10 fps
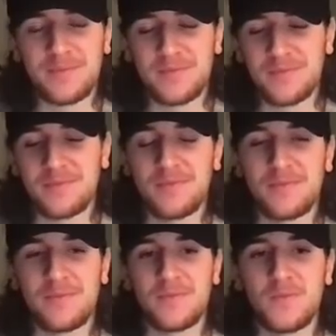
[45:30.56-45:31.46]

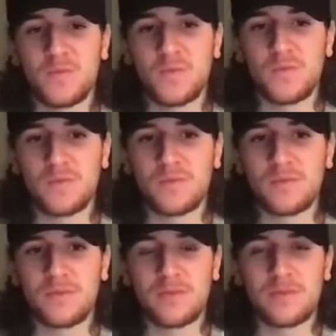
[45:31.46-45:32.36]

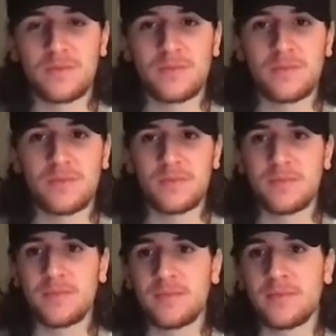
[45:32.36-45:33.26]

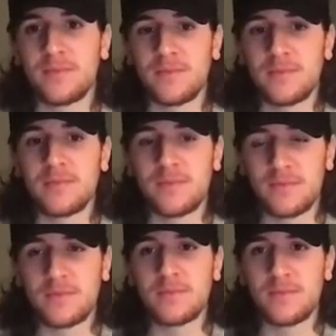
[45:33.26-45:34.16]

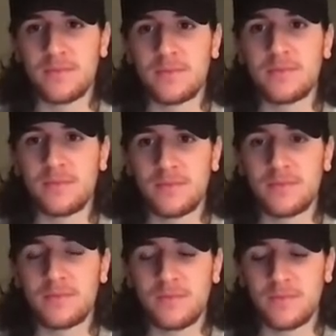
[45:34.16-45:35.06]

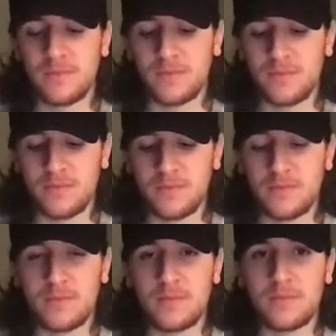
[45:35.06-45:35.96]

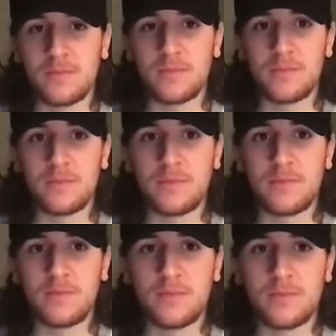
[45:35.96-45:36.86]

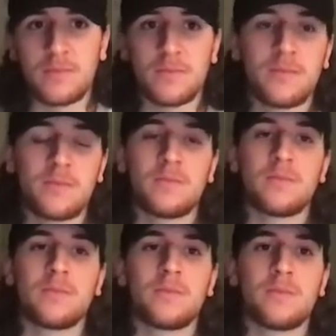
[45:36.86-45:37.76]

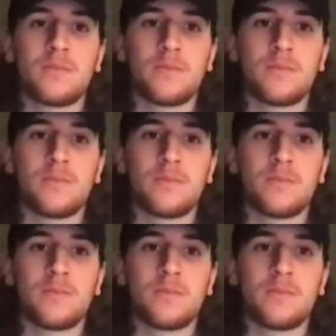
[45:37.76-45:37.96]
The person shown says nothing.